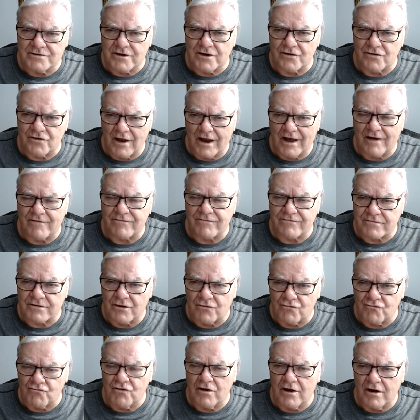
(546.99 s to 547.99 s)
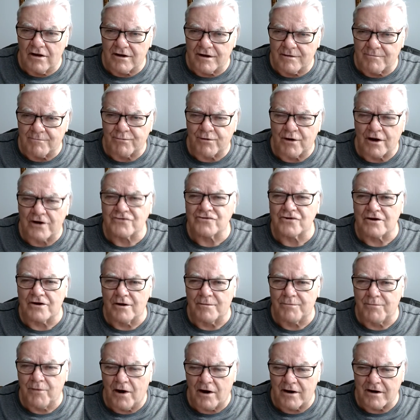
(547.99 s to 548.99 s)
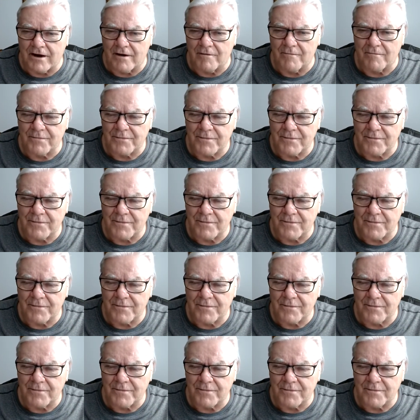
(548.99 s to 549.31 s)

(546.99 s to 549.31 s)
that left the real impression upon him.